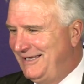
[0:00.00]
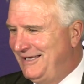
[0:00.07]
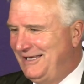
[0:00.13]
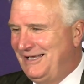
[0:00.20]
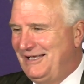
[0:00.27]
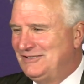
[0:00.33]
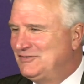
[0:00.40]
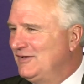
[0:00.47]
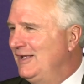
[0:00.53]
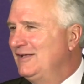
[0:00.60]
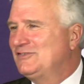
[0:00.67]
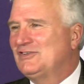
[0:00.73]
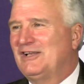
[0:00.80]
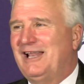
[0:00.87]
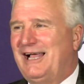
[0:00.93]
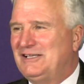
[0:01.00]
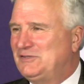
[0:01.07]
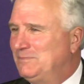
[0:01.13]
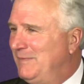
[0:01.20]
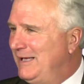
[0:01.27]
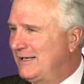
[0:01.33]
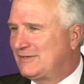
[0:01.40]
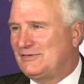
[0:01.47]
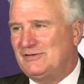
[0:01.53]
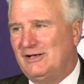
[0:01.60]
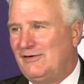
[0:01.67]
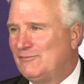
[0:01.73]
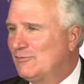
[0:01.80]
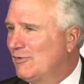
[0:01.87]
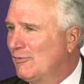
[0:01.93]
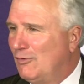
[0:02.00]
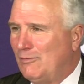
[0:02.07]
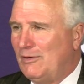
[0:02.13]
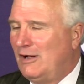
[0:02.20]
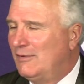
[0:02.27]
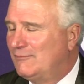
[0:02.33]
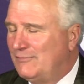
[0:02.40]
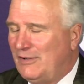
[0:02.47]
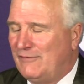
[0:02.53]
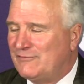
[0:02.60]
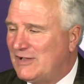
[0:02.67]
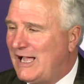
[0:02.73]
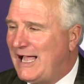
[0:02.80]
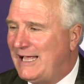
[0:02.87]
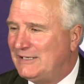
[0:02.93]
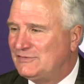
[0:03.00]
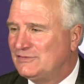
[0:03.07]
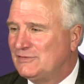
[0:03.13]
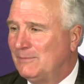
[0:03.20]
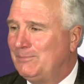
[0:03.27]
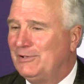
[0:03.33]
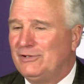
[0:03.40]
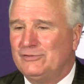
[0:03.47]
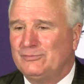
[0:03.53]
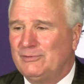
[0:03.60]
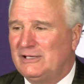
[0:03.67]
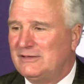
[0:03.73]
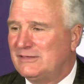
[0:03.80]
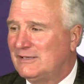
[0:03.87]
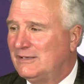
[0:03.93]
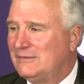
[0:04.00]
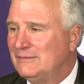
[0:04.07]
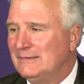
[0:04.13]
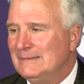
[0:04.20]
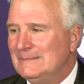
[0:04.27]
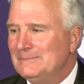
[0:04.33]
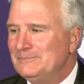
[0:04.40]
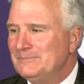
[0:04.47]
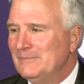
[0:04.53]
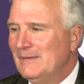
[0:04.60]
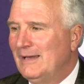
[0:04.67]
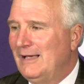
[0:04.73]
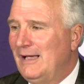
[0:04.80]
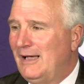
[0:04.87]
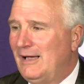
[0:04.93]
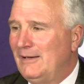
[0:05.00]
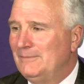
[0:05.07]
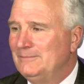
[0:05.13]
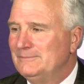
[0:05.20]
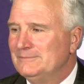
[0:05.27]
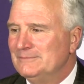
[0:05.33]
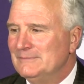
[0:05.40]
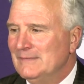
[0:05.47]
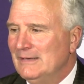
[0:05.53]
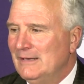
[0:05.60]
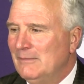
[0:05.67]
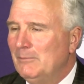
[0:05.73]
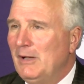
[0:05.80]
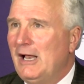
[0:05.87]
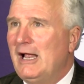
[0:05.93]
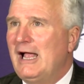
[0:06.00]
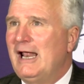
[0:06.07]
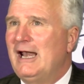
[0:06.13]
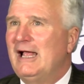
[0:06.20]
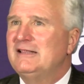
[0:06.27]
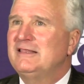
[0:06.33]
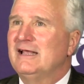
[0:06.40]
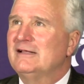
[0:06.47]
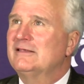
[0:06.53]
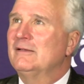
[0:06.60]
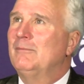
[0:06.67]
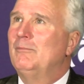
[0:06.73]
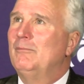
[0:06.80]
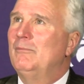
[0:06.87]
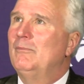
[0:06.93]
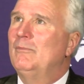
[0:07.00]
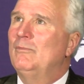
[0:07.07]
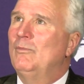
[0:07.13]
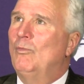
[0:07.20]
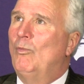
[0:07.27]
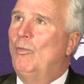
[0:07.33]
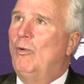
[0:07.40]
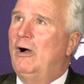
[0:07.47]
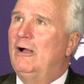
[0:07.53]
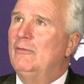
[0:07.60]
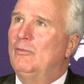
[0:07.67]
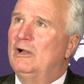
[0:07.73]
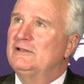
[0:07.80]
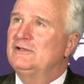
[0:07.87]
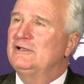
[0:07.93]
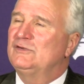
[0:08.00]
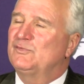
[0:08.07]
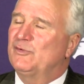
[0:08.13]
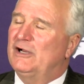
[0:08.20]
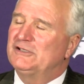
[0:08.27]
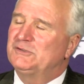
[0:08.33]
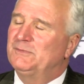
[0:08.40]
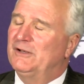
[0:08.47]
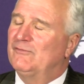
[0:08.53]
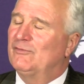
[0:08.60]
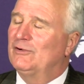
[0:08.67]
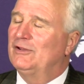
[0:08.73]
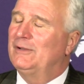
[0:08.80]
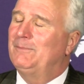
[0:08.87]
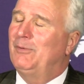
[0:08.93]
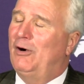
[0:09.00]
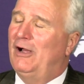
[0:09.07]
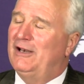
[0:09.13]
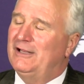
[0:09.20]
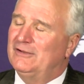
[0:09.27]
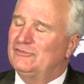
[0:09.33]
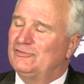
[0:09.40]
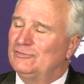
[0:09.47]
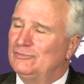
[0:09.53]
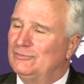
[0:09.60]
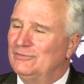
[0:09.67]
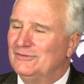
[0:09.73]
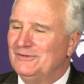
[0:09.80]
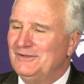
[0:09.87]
it's it's a nice mix of group of, of guys to build with, and um, but and I think the what these freshmen have really bought into